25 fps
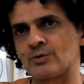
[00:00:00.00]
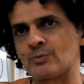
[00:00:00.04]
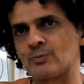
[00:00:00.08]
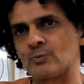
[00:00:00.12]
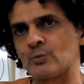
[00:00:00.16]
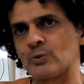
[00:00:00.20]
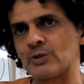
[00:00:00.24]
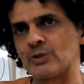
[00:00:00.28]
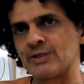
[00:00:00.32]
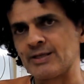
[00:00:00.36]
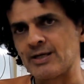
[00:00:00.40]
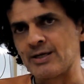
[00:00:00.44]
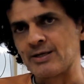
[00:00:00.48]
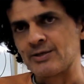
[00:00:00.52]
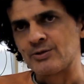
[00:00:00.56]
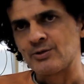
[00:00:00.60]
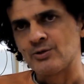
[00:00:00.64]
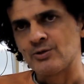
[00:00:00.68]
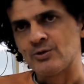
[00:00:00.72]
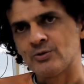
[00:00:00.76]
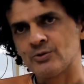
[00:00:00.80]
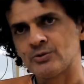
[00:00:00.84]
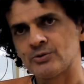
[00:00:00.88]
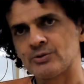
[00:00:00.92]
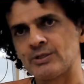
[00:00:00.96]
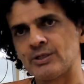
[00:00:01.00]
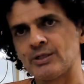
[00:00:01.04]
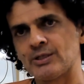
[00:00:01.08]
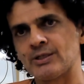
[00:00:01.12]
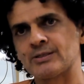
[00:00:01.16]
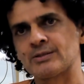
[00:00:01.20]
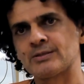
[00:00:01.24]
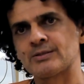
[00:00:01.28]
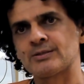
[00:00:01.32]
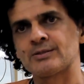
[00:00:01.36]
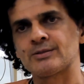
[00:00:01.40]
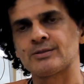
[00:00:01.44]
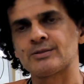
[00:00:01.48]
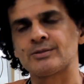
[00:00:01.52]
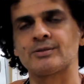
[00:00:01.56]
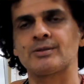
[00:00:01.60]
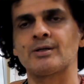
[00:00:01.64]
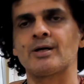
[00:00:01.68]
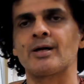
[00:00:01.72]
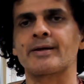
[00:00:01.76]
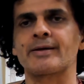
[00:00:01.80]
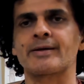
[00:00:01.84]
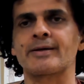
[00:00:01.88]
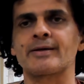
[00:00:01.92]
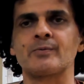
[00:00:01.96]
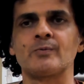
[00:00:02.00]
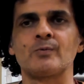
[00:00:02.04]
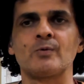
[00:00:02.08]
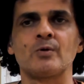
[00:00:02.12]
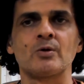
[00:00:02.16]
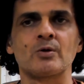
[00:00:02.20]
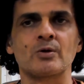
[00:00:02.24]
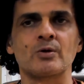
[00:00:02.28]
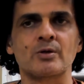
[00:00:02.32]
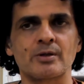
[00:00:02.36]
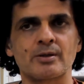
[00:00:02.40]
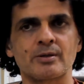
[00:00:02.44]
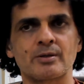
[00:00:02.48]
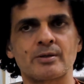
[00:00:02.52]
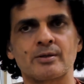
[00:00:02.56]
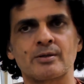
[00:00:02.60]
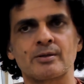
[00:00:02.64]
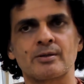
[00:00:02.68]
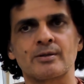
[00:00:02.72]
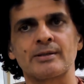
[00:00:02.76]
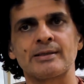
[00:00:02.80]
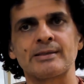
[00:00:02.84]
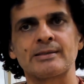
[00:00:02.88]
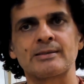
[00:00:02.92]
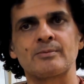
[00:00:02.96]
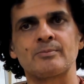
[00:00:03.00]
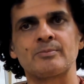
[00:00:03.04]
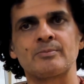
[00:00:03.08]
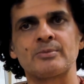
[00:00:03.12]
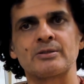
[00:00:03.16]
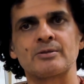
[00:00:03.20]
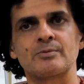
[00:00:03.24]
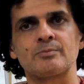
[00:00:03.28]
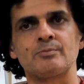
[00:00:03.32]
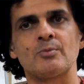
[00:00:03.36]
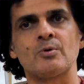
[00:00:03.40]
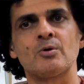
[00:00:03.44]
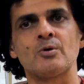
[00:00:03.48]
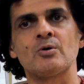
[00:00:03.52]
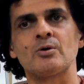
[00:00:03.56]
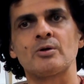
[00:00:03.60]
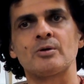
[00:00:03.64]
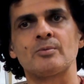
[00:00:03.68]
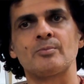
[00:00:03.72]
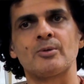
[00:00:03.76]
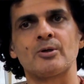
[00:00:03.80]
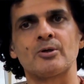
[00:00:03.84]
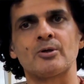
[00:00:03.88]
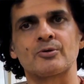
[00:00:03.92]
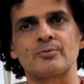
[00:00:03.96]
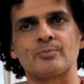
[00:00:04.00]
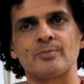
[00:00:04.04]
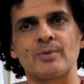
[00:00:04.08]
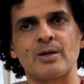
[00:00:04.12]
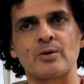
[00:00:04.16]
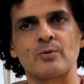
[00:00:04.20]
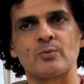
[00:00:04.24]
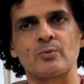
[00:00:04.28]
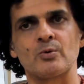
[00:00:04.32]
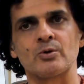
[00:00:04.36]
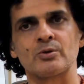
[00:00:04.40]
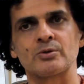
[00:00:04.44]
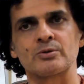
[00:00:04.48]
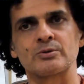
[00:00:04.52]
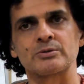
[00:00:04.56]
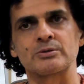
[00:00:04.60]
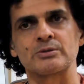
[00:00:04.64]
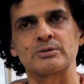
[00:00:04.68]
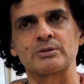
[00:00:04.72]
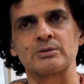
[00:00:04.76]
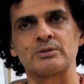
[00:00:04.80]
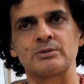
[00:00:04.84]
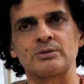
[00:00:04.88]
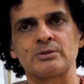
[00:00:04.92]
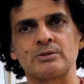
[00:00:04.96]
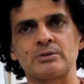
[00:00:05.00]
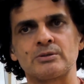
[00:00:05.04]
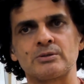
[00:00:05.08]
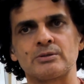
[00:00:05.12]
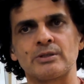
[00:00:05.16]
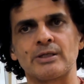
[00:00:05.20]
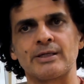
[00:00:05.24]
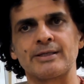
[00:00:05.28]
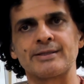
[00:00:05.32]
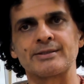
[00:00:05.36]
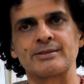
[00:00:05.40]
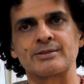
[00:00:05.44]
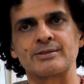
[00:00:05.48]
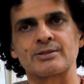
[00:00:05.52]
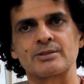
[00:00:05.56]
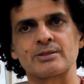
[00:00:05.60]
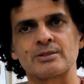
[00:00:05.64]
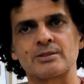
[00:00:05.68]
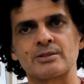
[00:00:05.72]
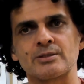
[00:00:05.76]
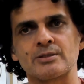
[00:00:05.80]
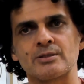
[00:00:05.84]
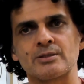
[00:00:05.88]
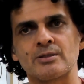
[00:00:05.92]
when I know that, I can work a little bit more about my water energy,